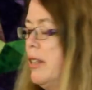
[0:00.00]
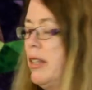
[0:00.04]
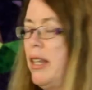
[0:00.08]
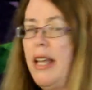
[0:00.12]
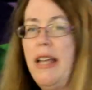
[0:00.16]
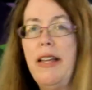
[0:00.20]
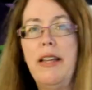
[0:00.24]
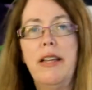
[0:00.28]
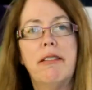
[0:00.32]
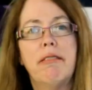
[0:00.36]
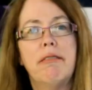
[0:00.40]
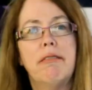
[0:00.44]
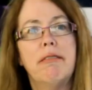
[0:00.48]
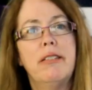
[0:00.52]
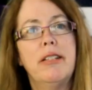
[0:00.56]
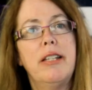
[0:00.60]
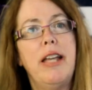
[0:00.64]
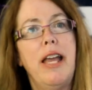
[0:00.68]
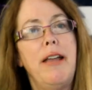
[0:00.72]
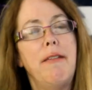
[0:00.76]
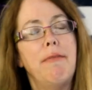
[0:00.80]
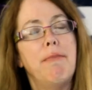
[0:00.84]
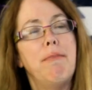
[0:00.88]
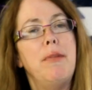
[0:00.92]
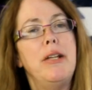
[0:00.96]
They
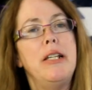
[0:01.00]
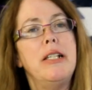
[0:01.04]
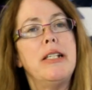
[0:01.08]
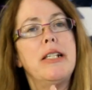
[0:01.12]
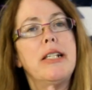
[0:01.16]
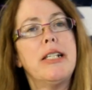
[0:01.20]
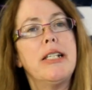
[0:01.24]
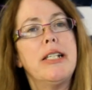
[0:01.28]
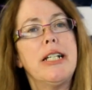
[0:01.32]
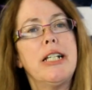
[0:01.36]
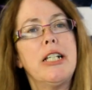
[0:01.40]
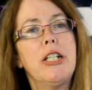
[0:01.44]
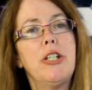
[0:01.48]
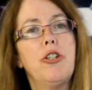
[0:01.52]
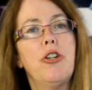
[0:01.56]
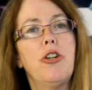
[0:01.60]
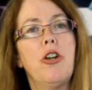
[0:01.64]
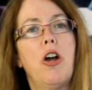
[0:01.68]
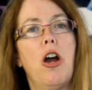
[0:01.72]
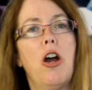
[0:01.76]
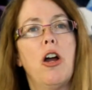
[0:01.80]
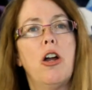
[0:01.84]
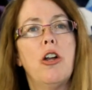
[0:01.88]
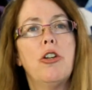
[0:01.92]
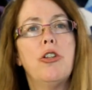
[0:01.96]
gave me 6
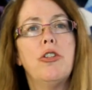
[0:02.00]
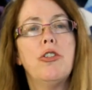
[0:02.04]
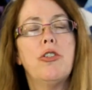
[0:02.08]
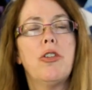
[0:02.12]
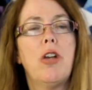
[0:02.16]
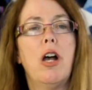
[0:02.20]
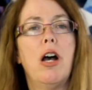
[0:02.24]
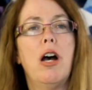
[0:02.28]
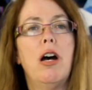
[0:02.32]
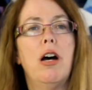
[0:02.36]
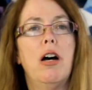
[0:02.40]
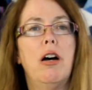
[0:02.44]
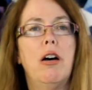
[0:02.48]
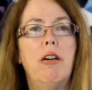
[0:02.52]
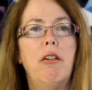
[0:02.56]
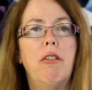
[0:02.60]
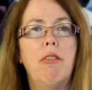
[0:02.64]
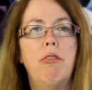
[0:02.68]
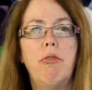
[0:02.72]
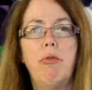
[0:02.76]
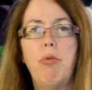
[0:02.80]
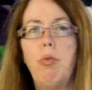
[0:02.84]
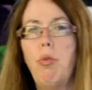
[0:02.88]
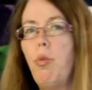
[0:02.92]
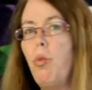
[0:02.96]
yards
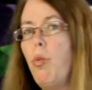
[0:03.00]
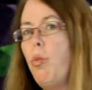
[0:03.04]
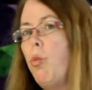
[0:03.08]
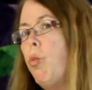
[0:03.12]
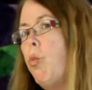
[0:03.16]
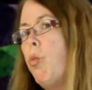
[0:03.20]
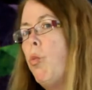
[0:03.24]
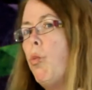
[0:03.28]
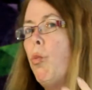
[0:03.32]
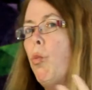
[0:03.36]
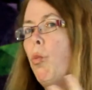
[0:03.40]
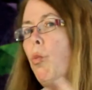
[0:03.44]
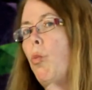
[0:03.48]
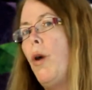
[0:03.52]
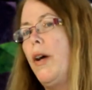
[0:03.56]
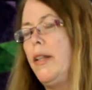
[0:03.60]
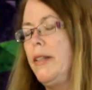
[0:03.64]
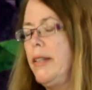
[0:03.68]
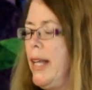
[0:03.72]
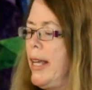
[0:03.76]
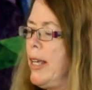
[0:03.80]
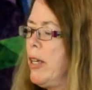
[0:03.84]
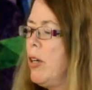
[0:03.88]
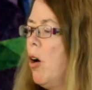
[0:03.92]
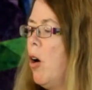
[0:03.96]
of
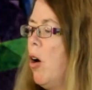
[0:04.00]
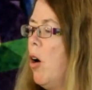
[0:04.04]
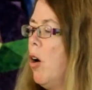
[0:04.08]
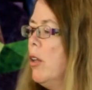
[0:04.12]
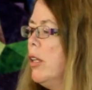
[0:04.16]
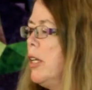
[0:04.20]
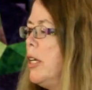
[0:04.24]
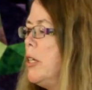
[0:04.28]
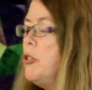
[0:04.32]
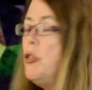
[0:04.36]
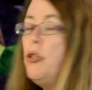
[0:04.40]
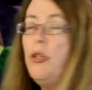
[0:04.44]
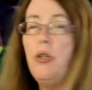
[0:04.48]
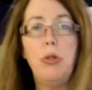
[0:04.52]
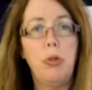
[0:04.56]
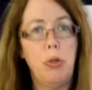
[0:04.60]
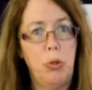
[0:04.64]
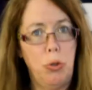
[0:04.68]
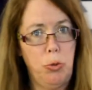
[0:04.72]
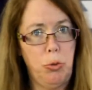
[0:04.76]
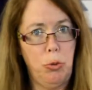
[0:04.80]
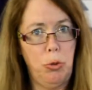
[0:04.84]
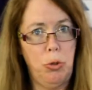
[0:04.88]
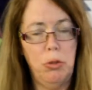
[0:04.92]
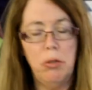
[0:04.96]
what they call a
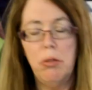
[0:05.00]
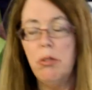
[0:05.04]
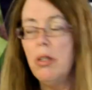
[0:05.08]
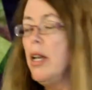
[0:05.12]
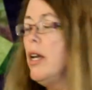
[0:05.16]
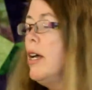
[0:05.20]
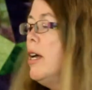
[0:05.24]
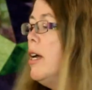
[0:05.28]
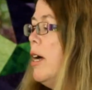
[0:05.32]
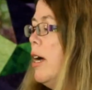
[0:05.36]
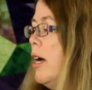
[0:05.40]
neutral.